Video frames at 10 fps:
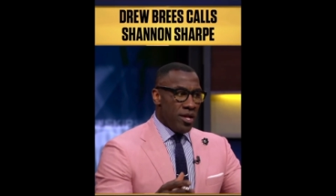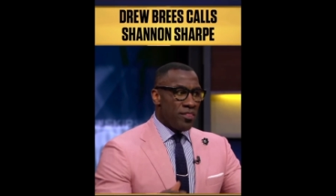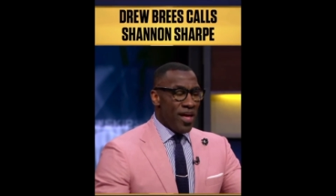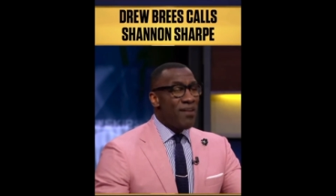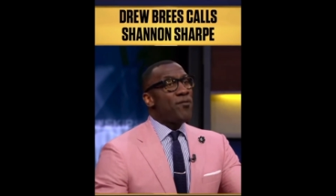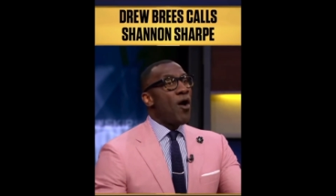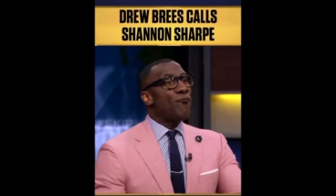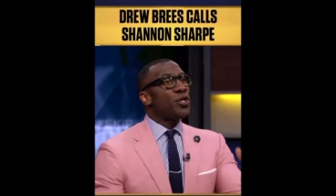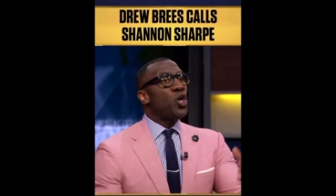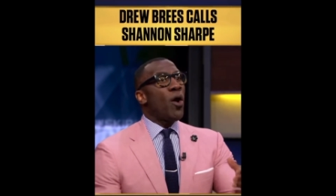they fought
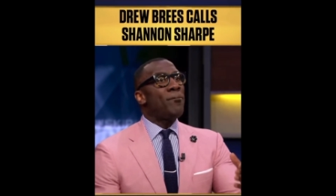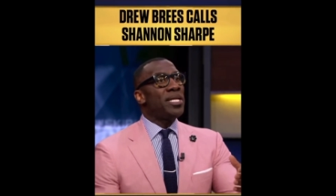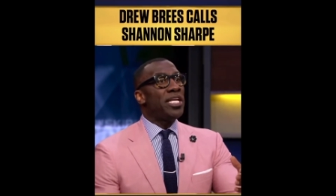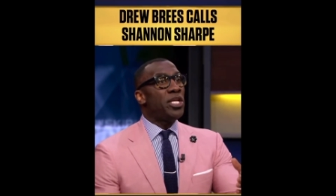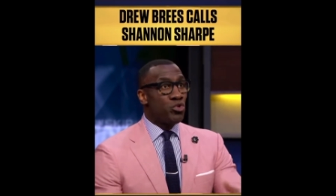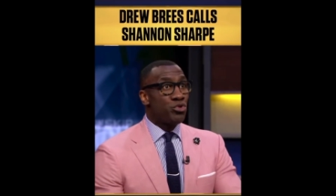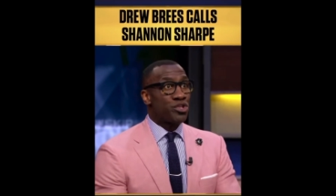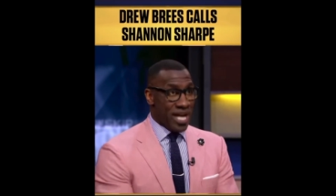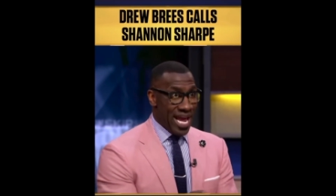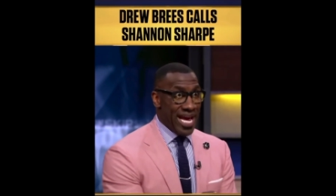for your ability to
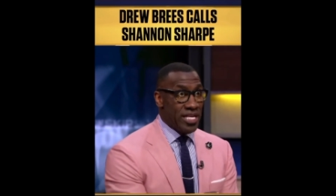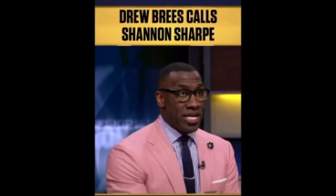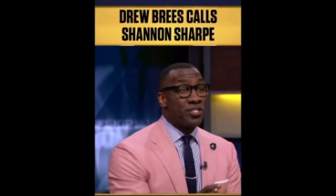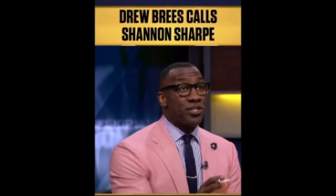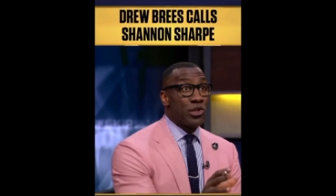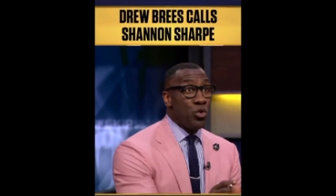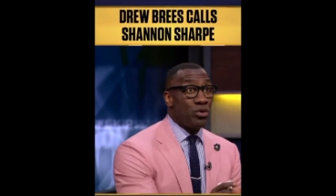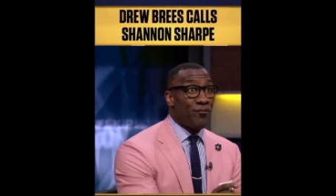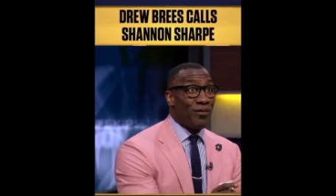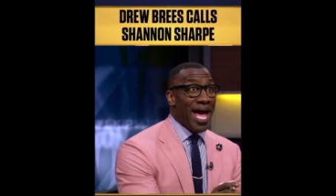stand and salute
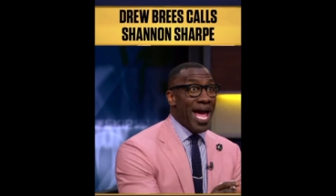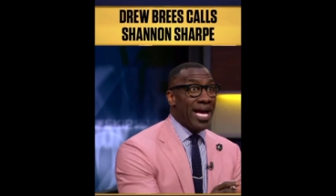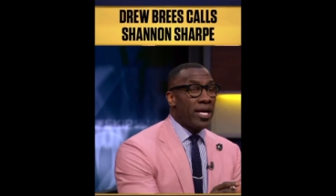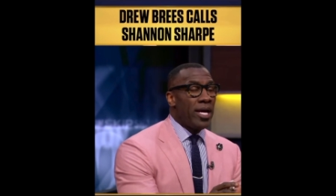the flag,